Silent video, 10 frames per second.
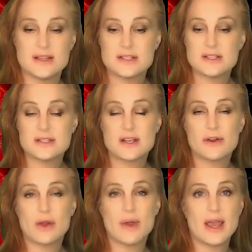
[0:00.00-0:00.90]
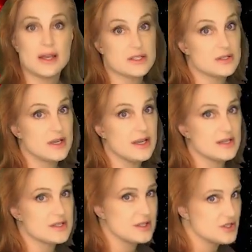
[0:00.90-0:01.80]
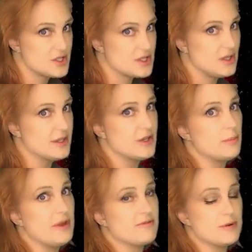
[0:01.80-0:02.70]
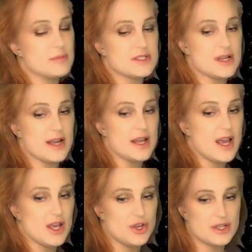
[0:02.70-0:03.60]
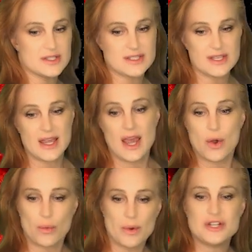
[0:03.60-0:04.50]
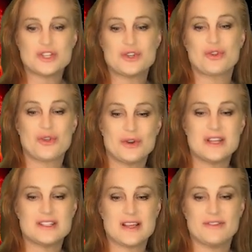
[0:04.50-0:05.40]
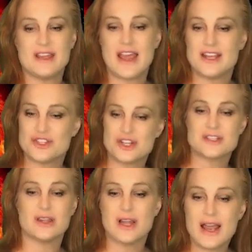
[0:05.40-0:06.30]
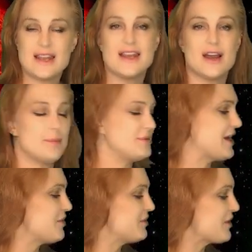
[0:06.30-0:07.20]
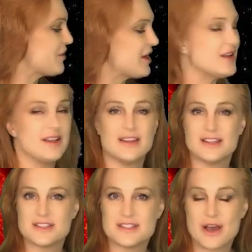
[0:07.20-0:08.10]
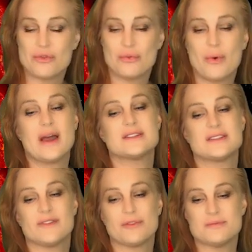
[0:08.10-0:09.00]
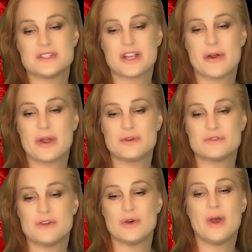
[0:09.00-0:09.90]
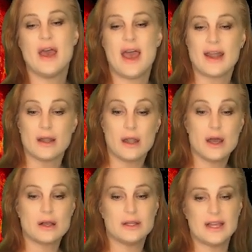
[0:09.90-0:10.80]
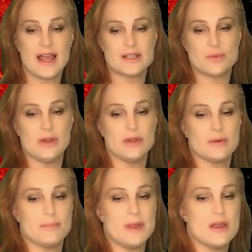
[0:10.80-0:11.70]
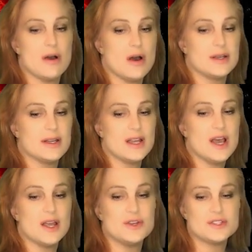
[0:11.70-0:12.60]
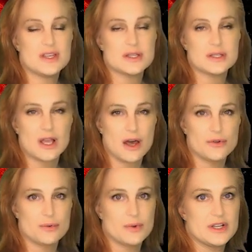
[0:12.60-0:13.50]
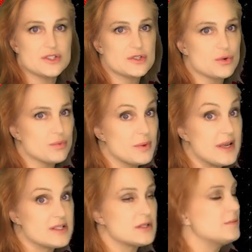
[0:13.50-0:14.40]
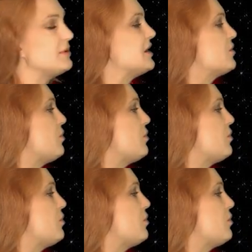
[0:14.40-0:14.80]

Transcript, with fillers: this is stereo A, and it's looking at the sun just a little bit from the side. You can see region 3078 just lighting up down there in the southwest from stereo's view, and luckily, as we look beyond it, you see the other regions are reasonably